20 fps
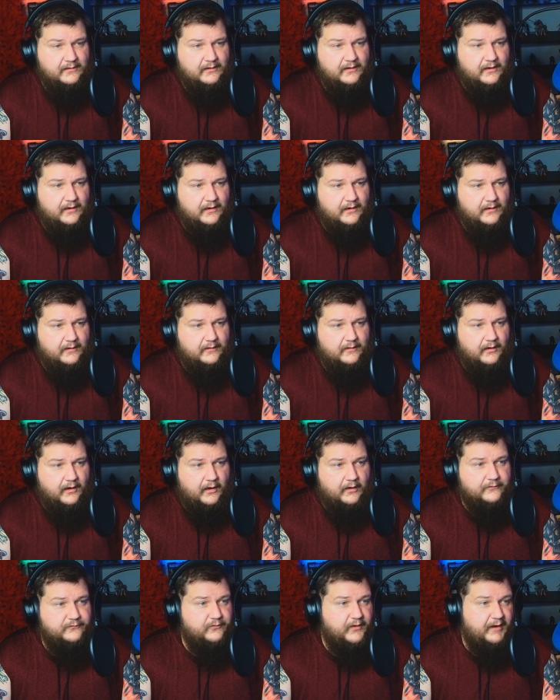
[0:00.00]
uh,
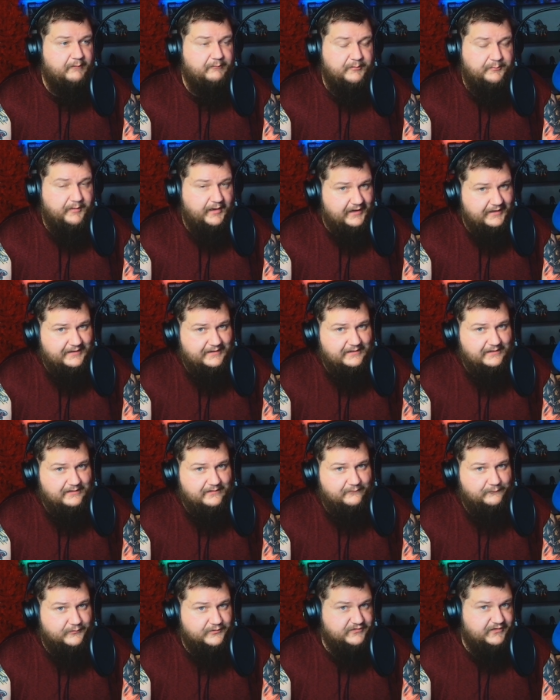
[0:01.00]
onto everybody,
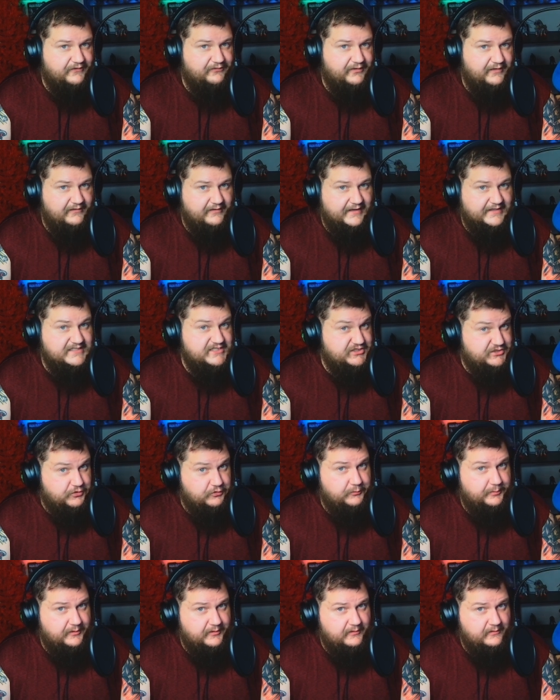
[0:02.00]
which I think that's
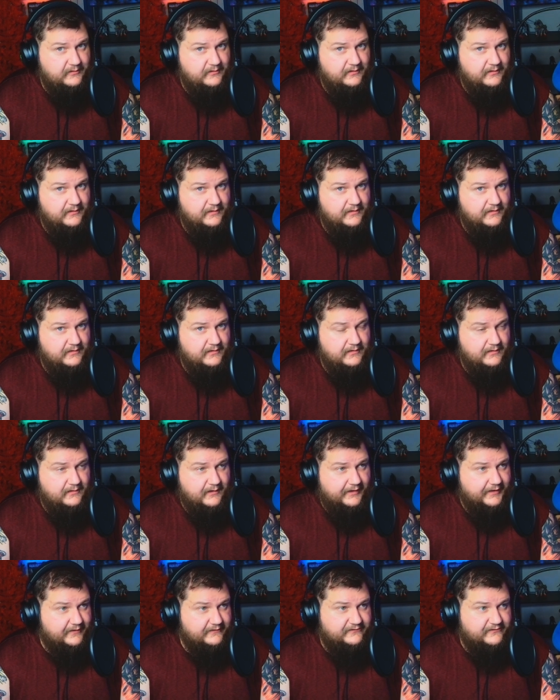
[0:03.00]
stupid.
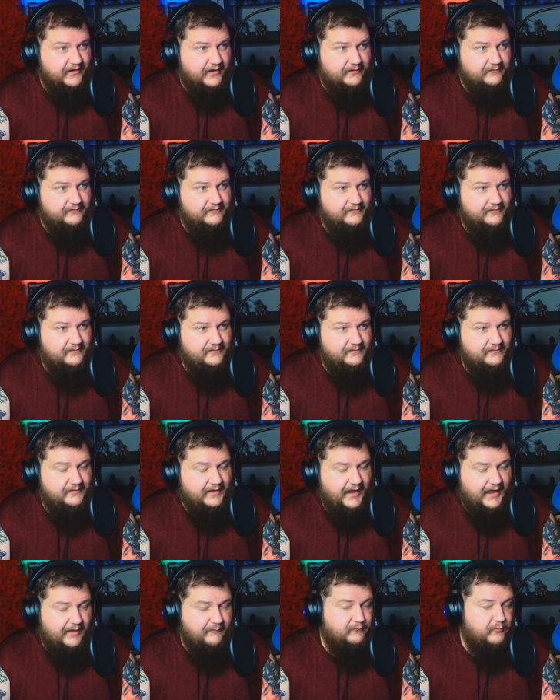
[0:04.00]
Like I said,
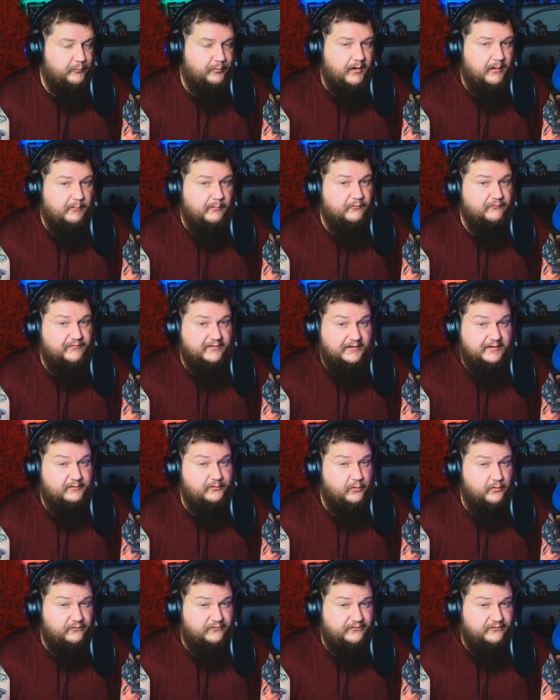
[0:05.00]
I have no problem with any of those